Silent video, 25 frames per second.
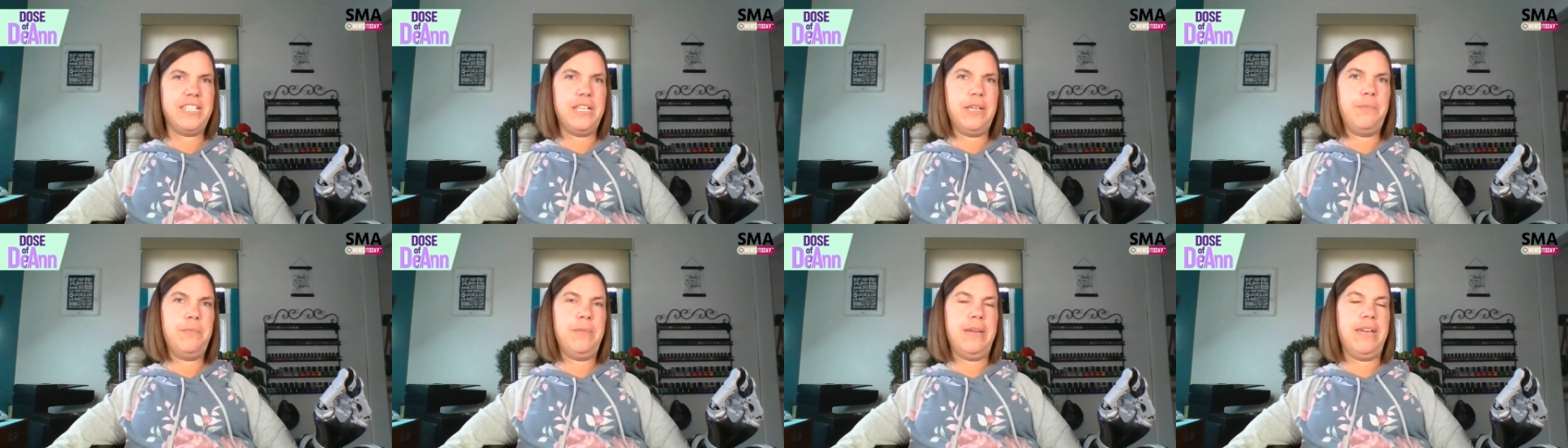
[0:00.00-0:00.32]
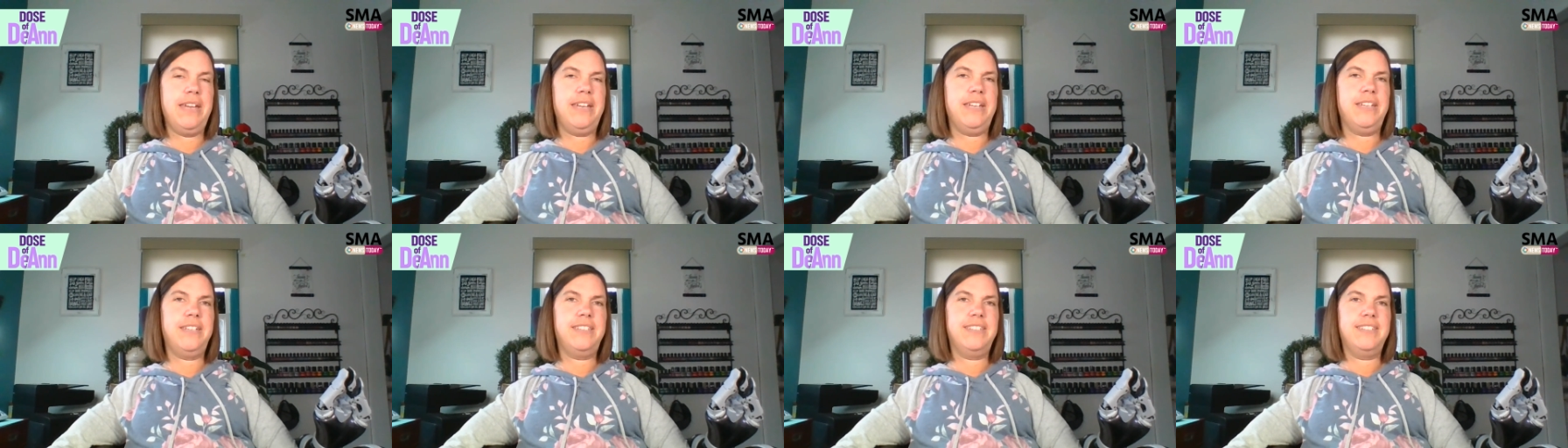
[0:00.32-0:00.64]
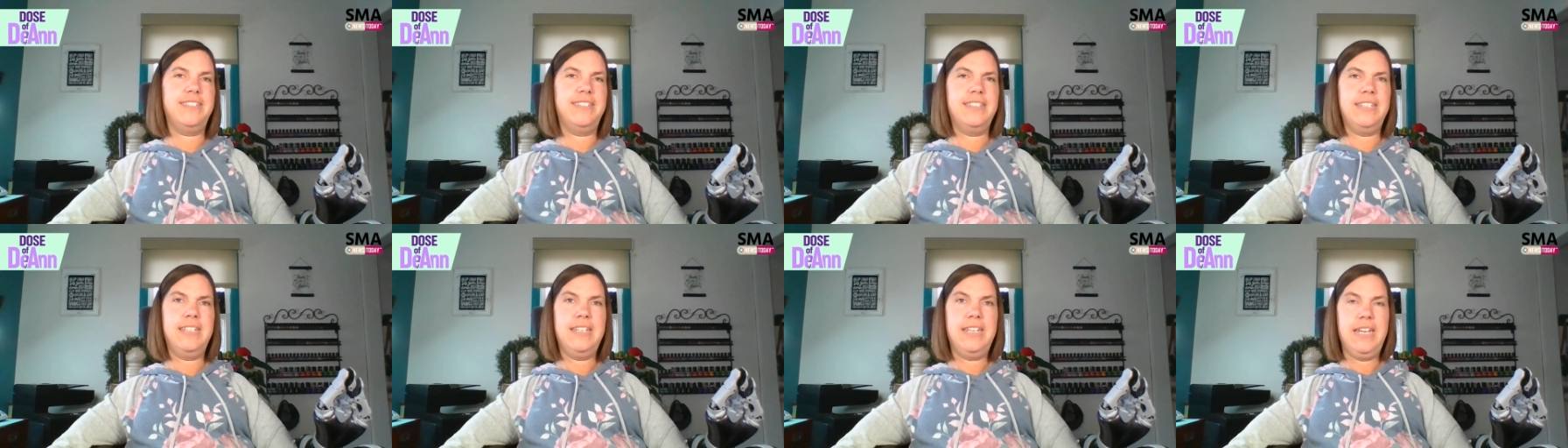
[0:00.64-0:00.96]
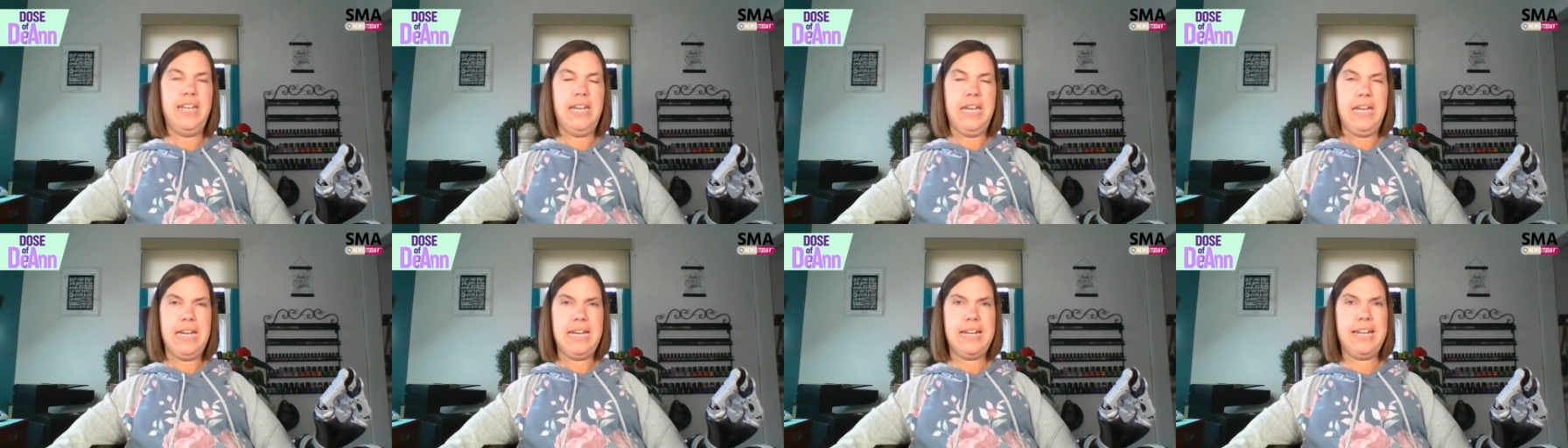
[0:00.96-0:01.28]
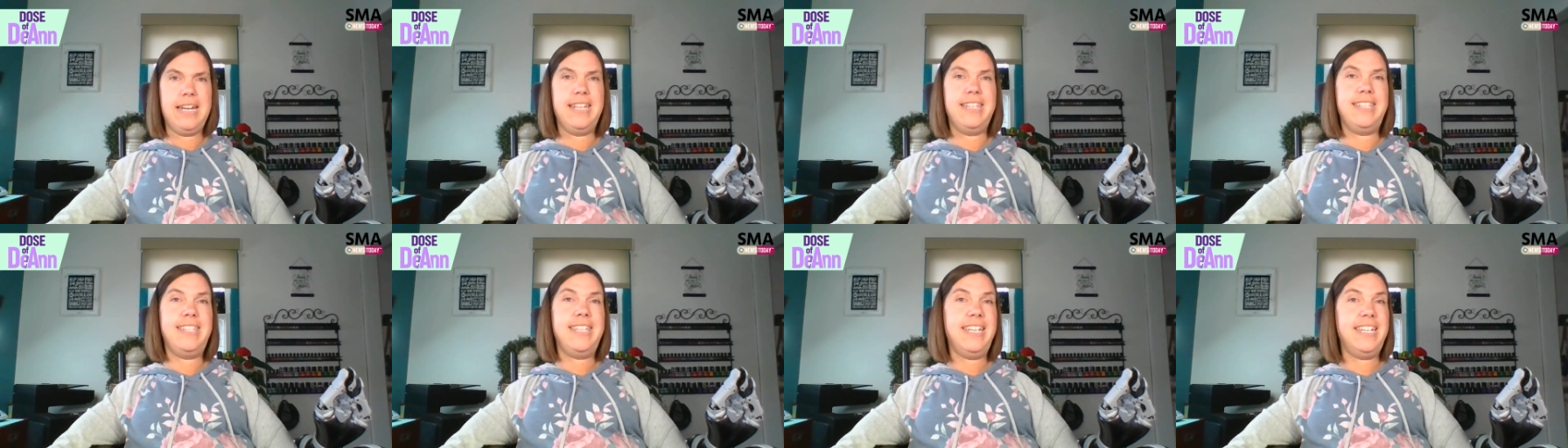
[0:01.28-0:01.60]
M A.
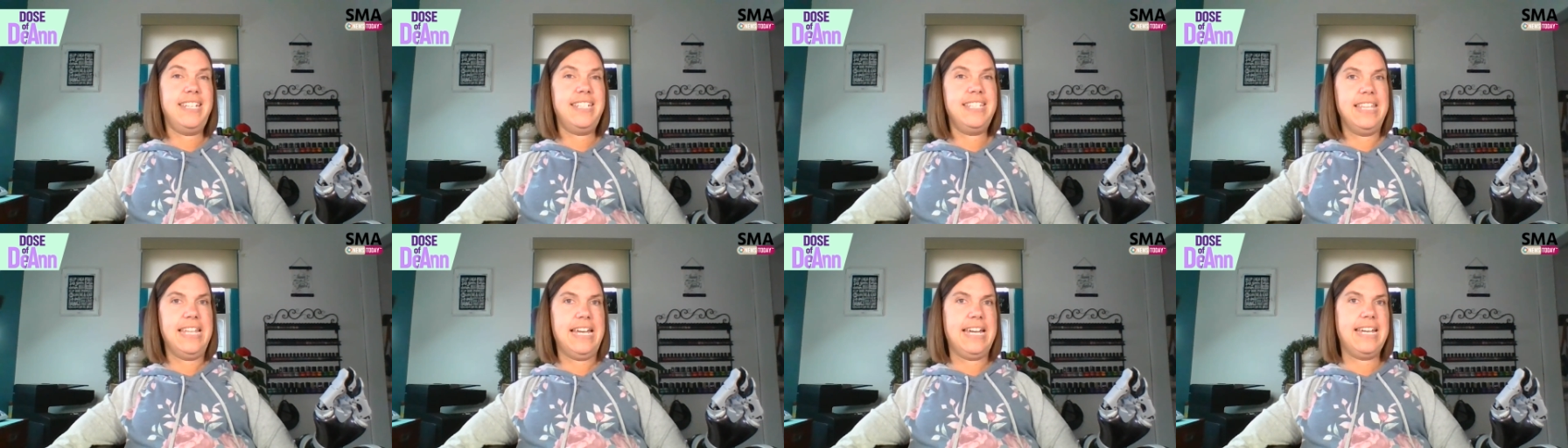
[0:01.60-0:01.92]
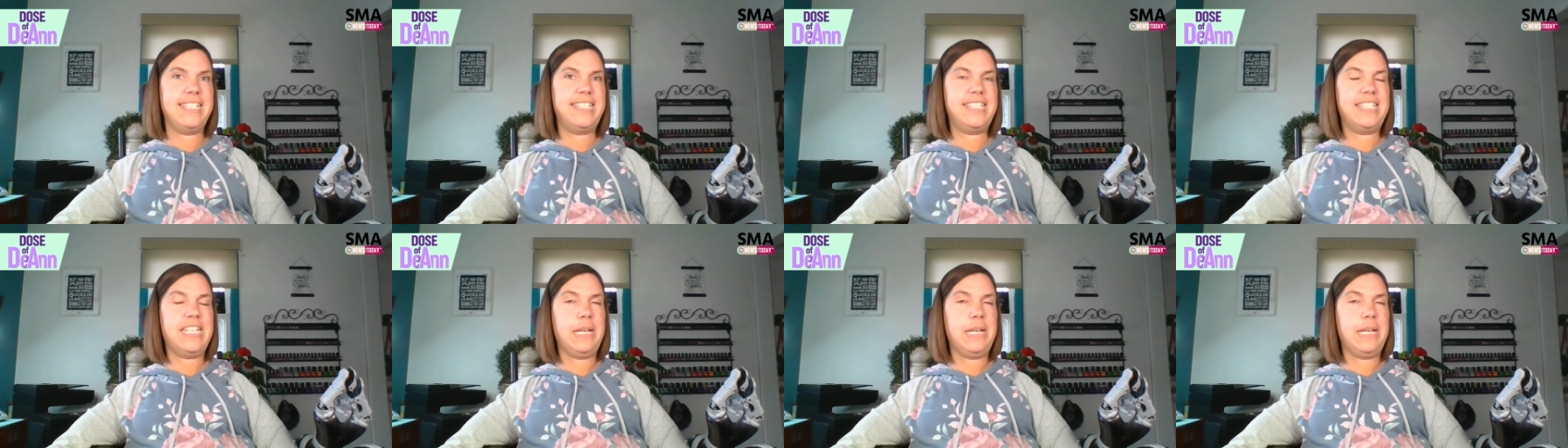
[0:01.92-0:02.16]
I think last